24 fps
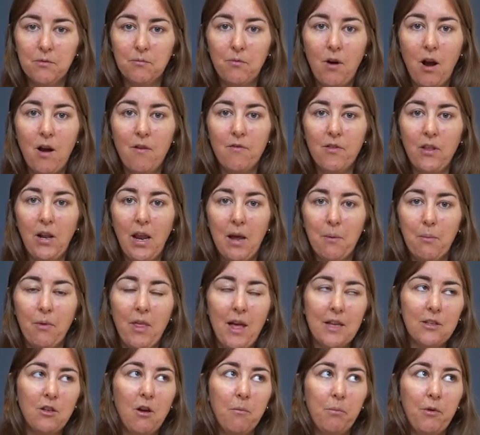rather than like, well,
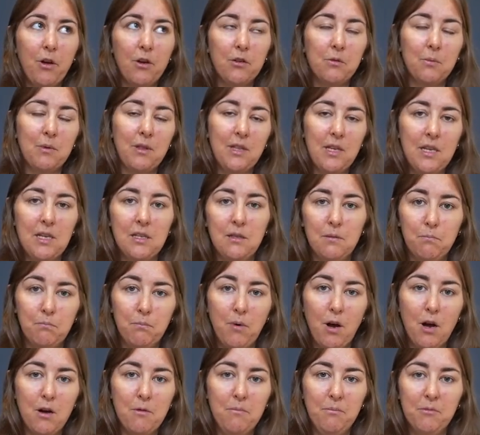that top goes with these
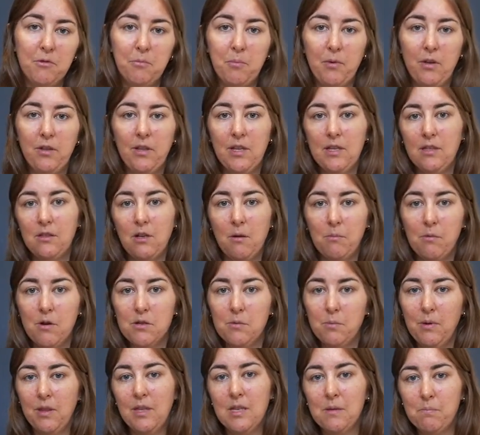bottoms, but this top goes
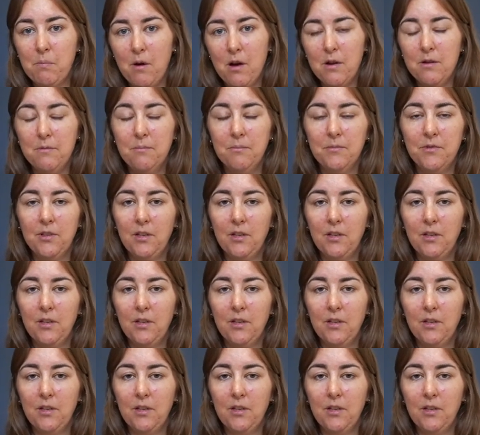with this bottoms.